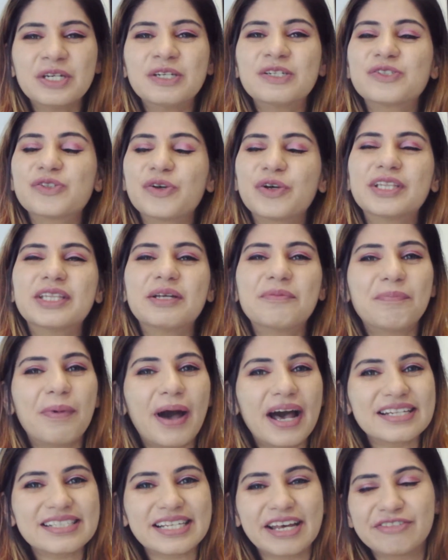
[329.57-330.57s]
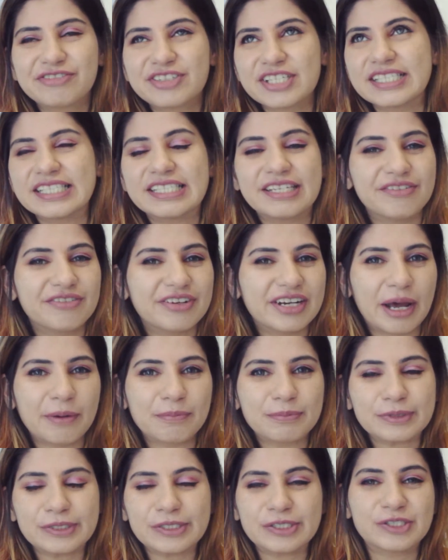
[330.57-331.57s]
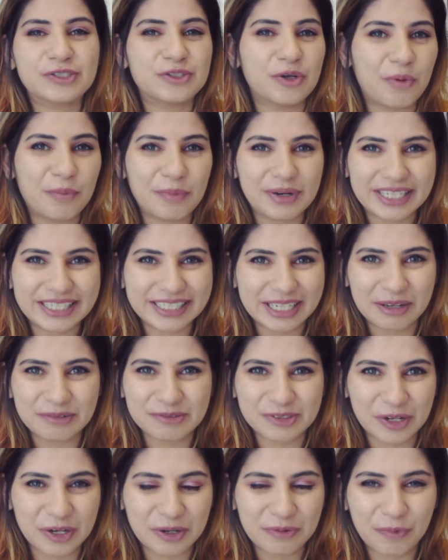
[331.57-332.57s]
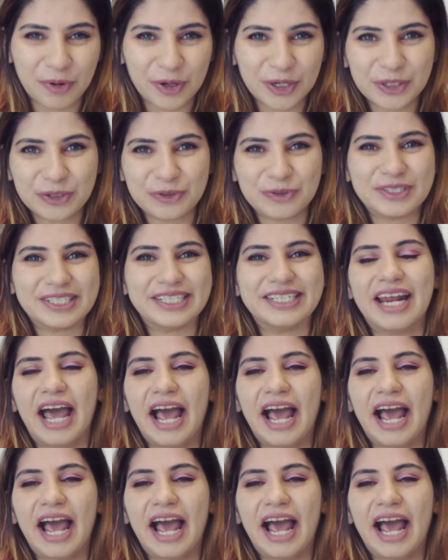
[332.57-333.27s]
So in the past, I've just given up so many times on a morning routine.